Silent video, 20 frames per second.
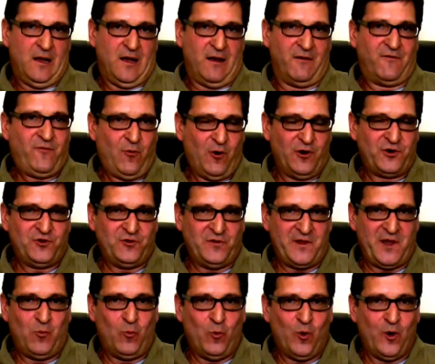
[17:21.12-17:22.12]

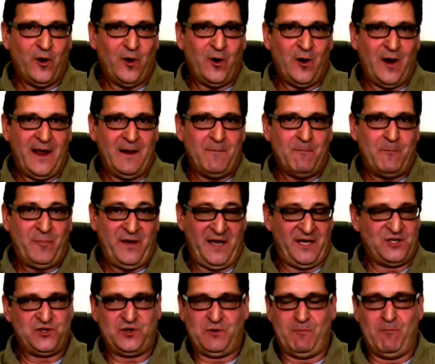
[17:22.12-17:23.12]
Unfortunately, we're in
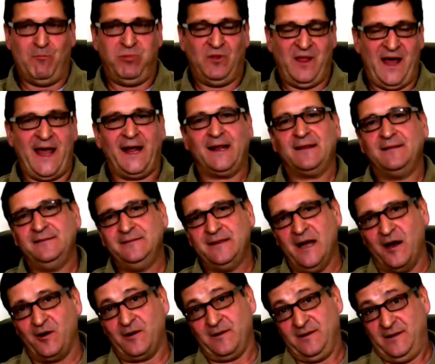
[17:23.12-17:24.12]
pitch black
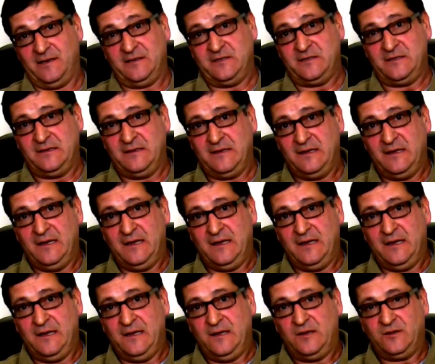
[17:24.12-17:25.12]
darkness.
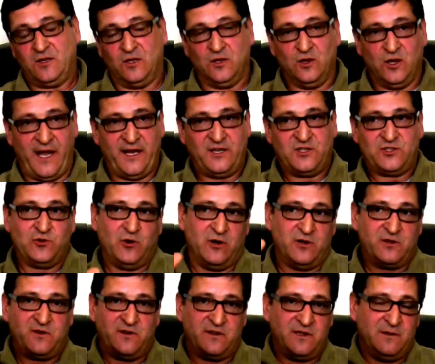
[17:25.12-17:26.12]
The light
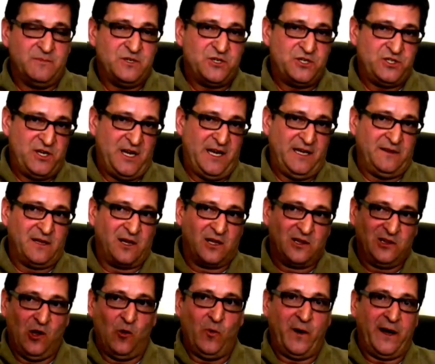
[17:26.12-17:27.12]
source of the machine, the
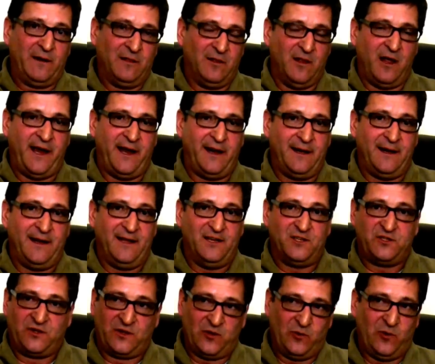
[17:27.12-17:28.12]
glowing light,
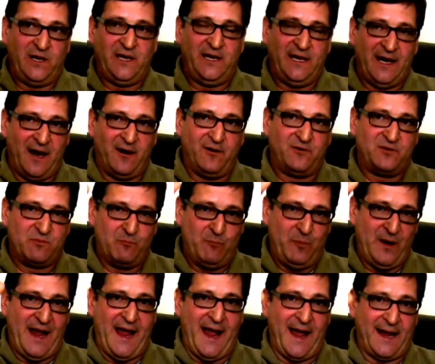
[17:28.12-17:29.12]
is 30 yards
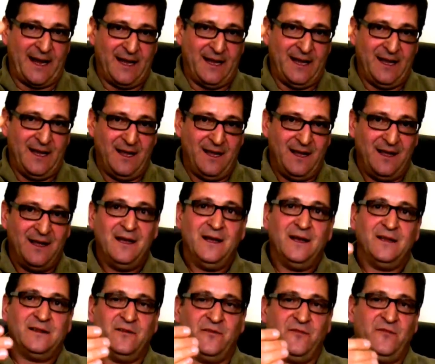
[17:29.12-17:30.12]
back.
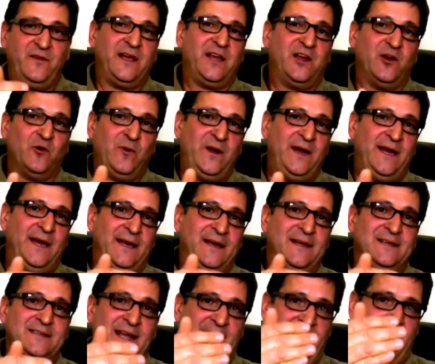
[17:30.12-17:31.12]
The figurine
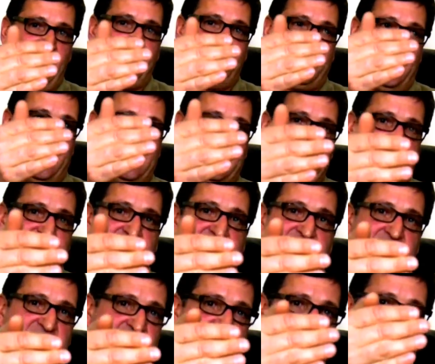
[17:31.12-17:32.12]
is half that
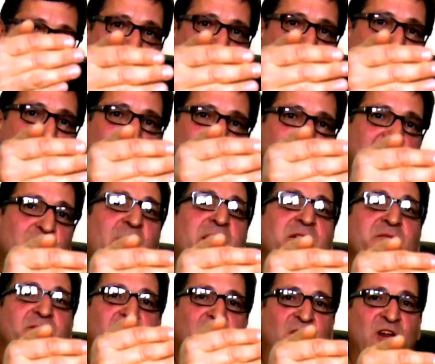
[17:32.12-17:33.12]
distance. It's 15 feet right
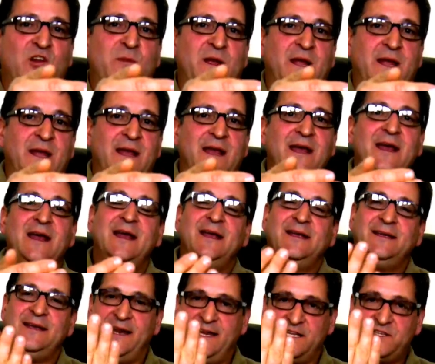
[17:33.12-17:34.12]
in front of me.
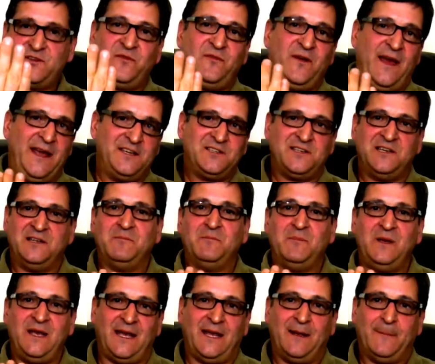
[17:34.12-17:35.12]
Yet it's facing
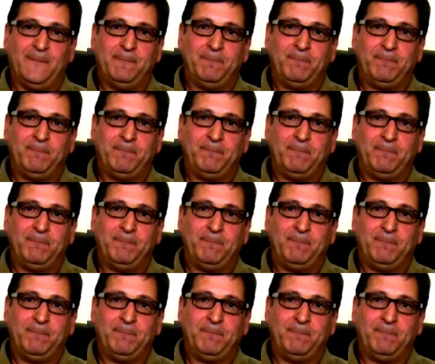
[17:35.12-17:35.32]
me.